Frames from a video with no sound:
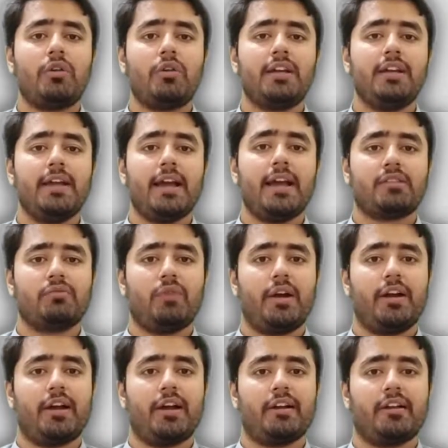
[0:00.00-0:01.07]
how
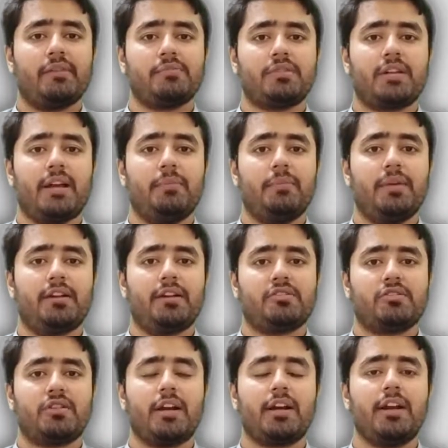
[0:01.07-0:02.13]
Txy diagrams can be
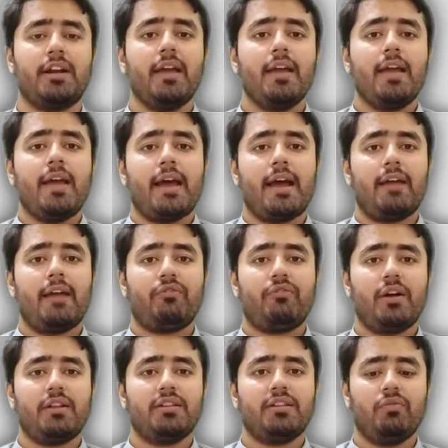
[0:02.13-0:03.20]
constructed, and
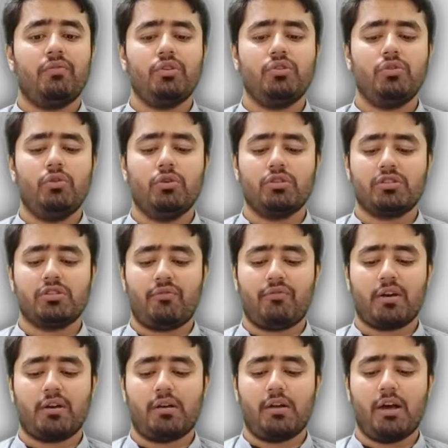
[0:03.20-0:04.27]
for this we use
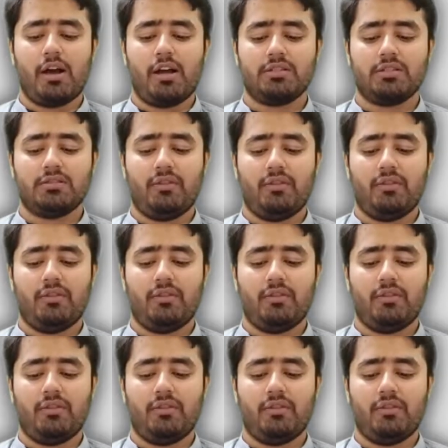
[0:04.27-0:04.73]
different laws.